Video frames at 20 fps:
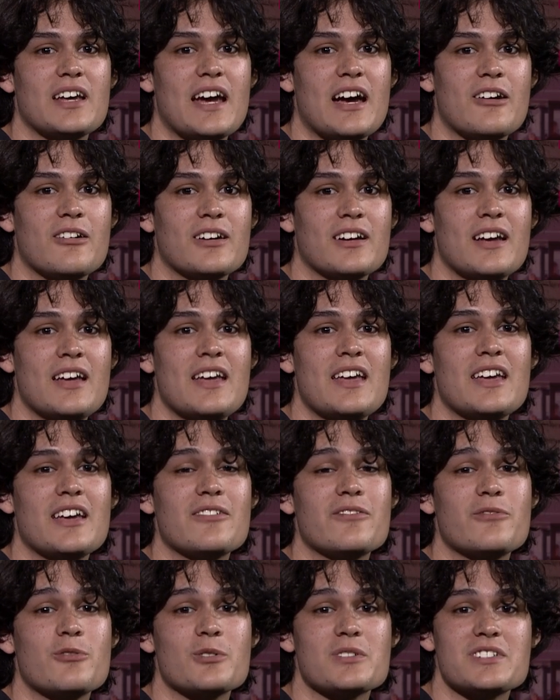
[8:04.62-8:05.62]
hour
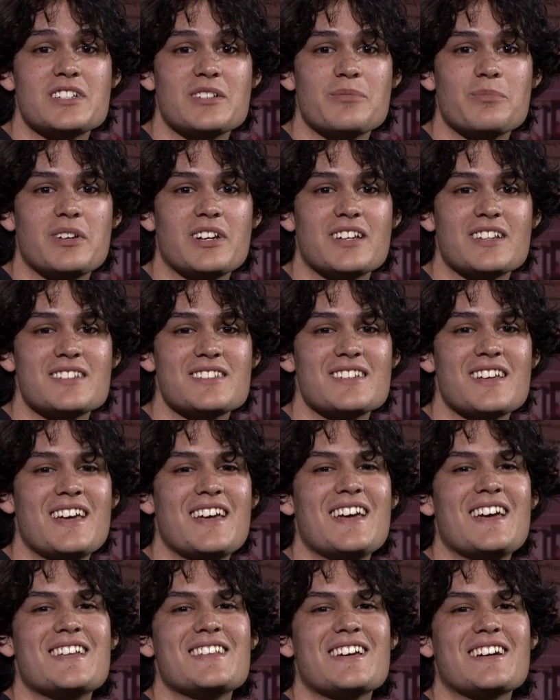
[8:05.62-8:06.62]
and fourteen minutes.
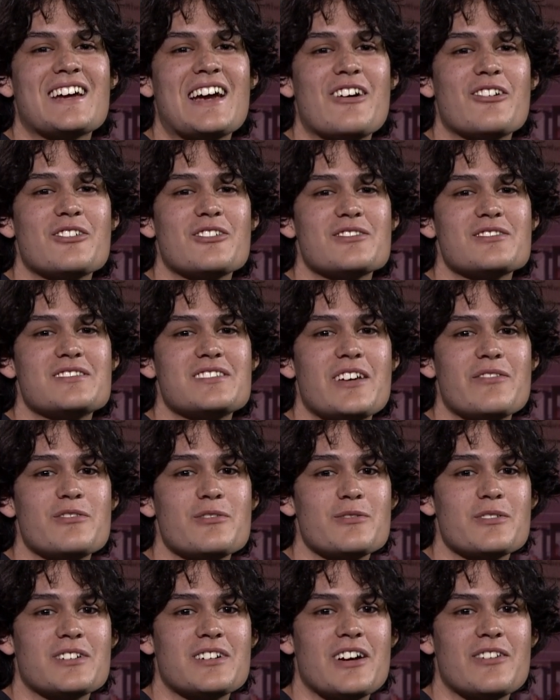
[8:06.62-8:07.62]
The Cowgirls never
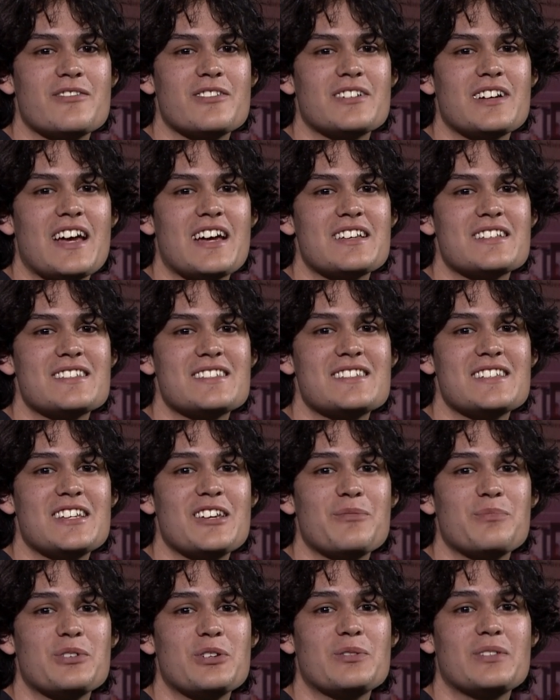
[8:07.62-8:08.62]
recovered as C
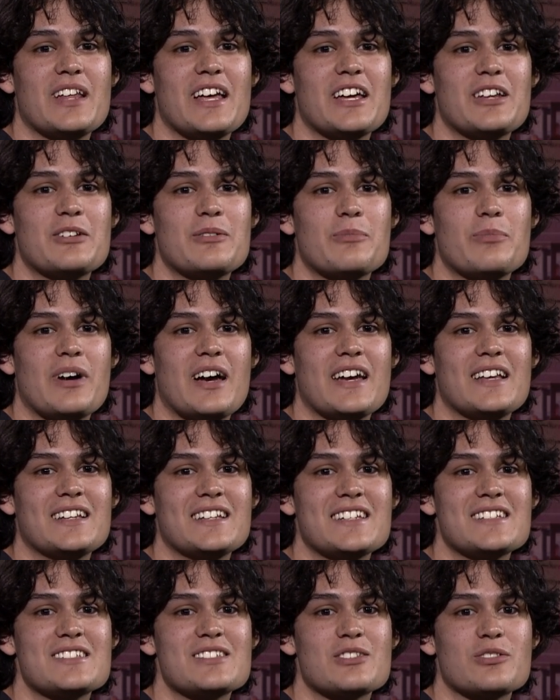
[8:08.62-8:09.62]
M U led by at
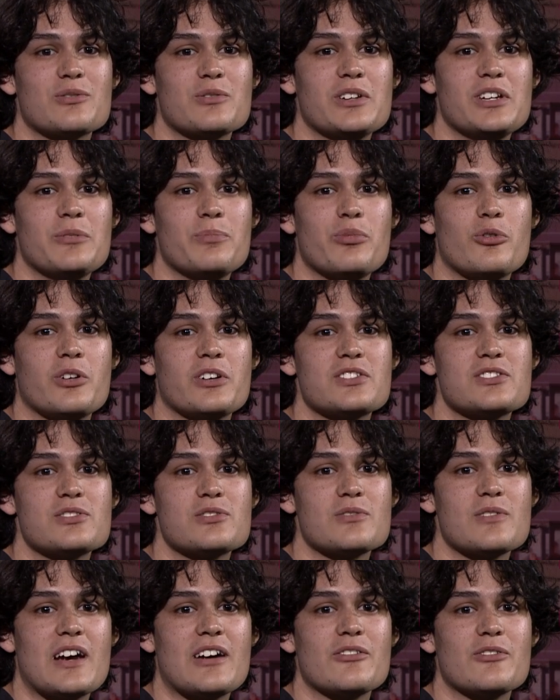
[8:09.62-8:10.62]
least three points
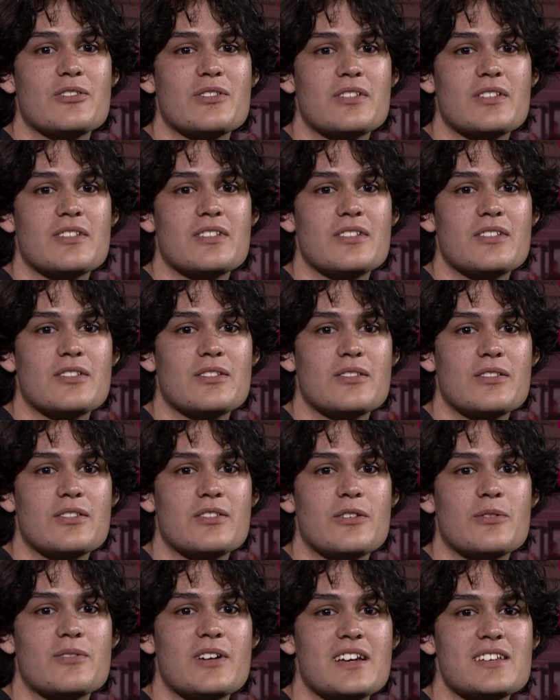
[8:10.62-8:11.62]
throughout
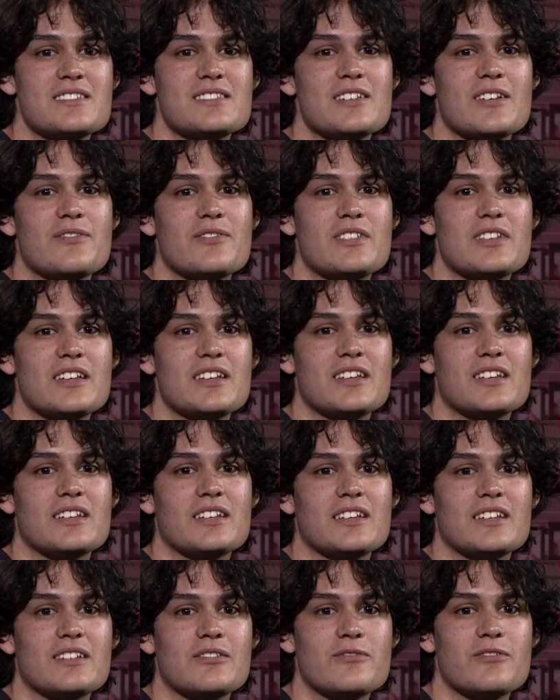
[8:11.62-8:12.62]
the rest of the
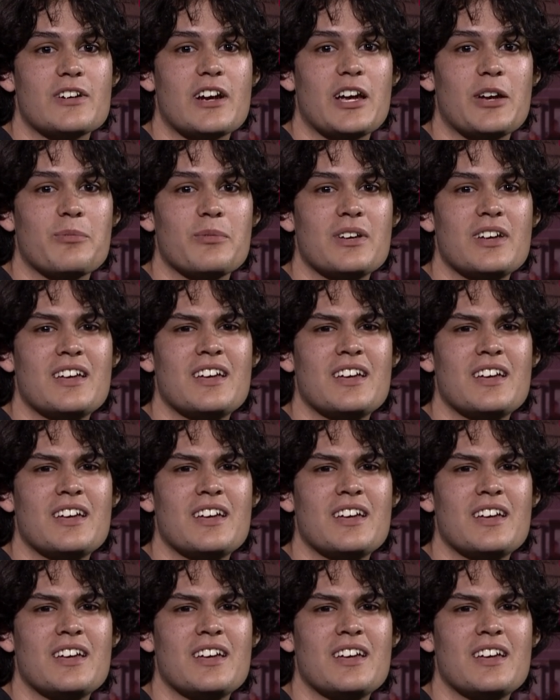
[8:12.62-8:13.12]
frame.